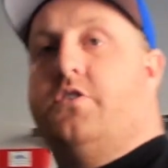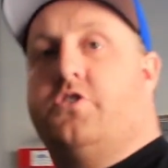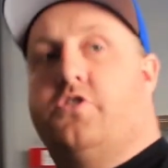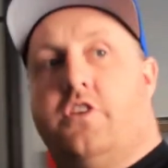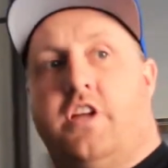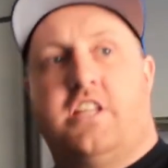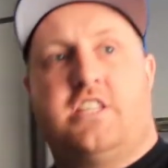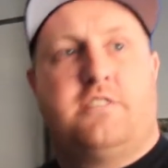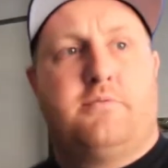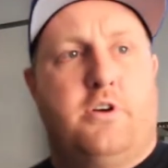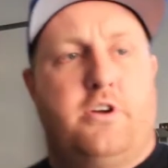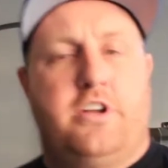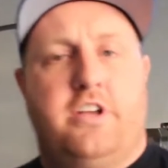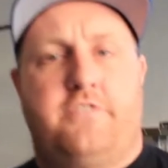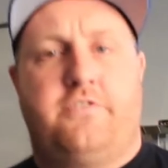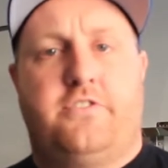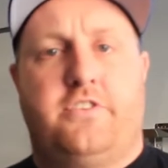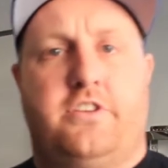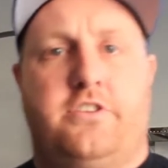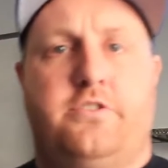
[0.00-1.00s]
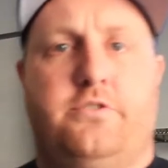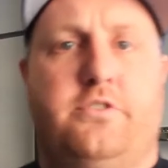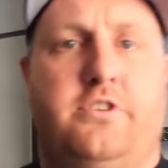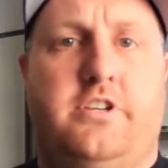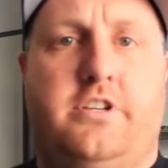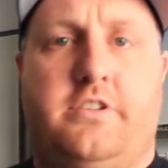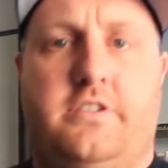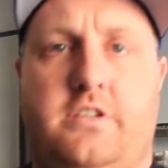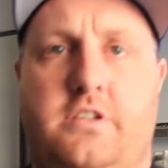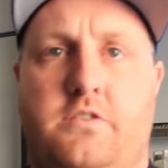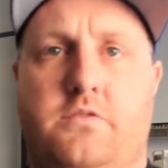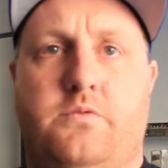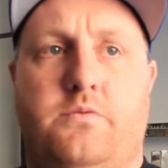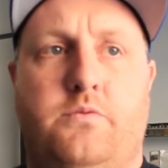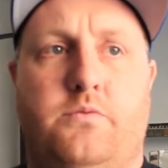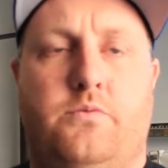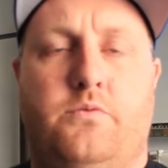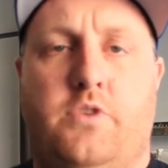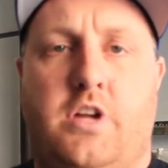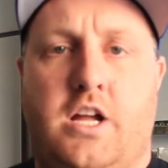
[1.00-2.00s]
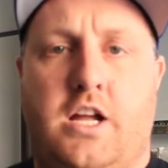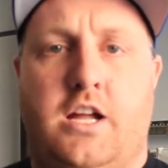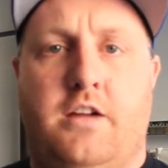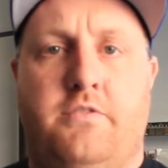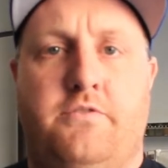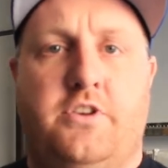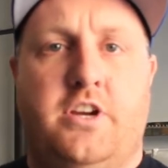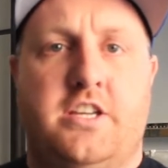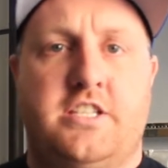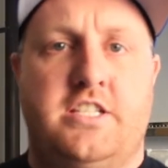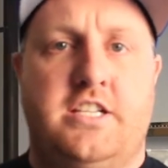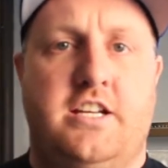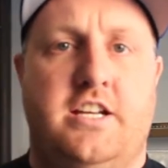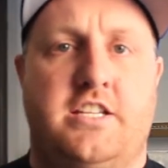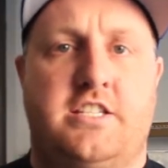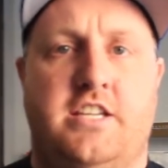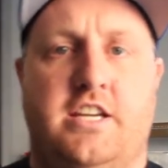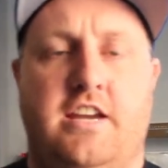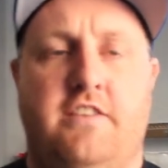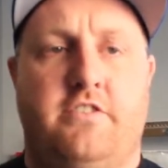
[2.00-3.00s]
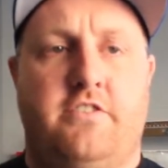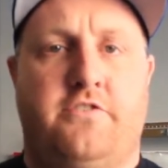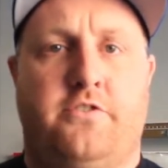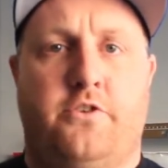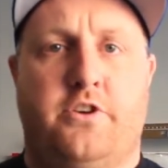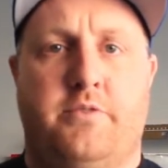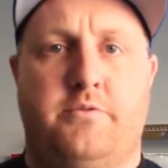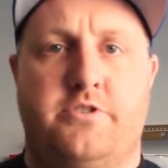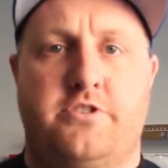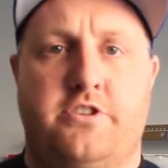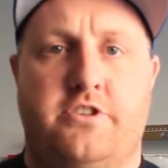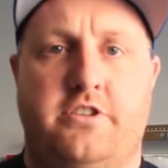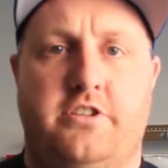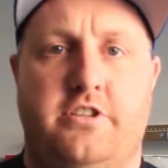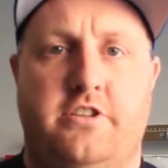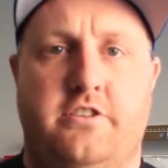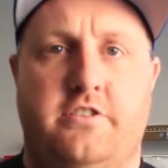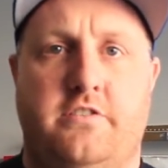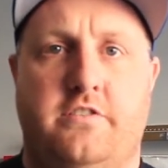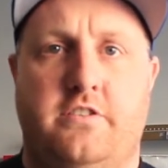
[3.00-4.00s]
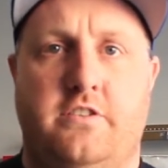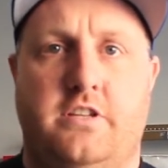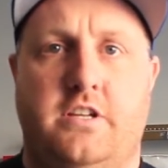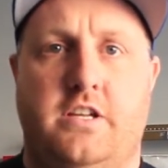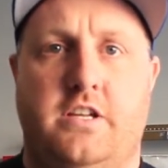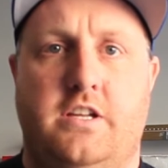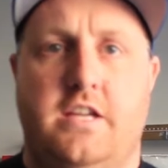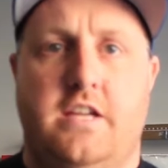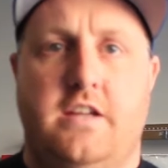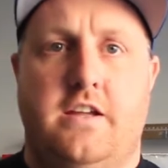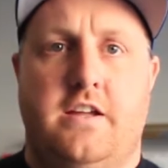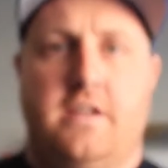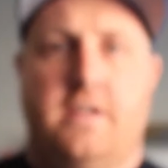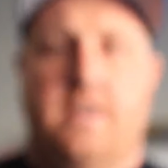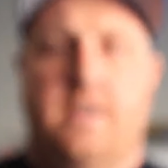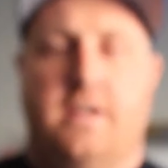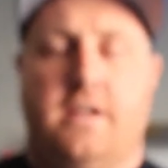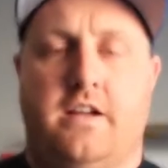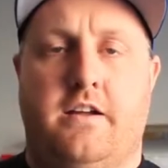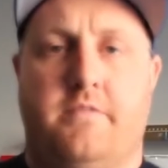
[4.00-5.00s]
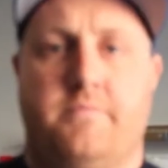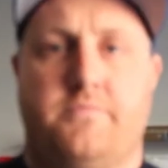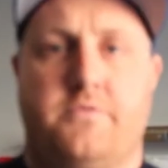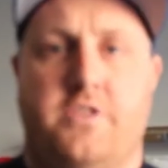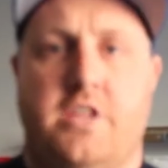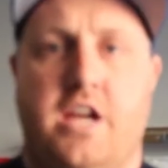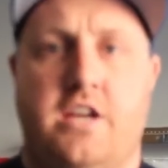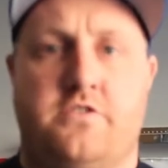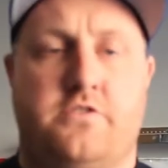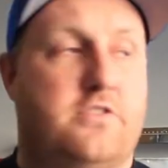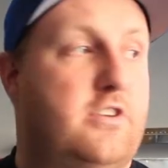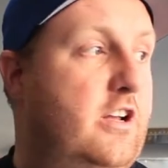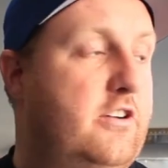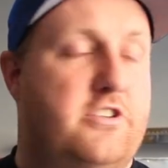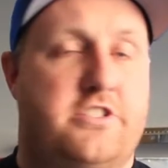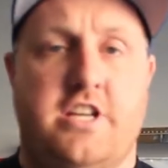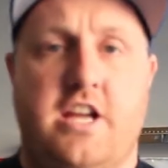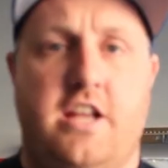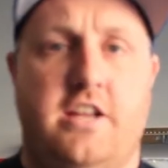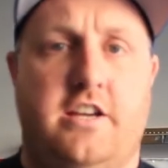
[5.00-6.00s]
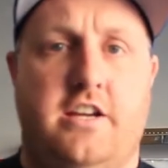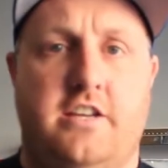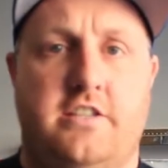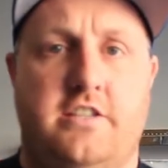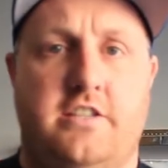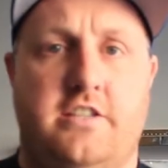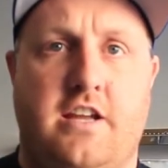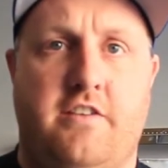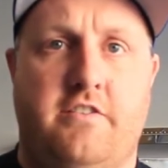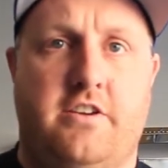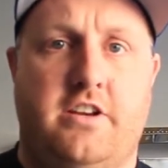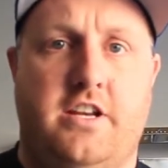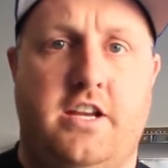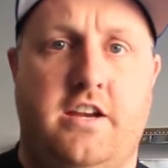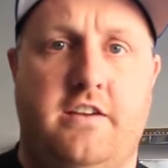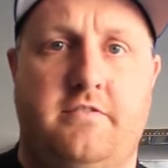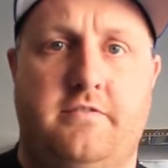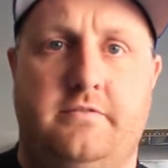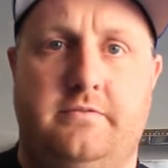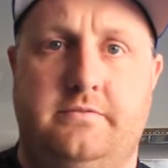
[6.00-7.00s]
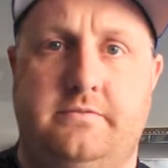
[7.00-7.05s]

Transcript: So that's about it for the tour. Um, if you guys need us, I gave you the phone numbers earlier. Um, thanks for understanding, guys. Have a good day.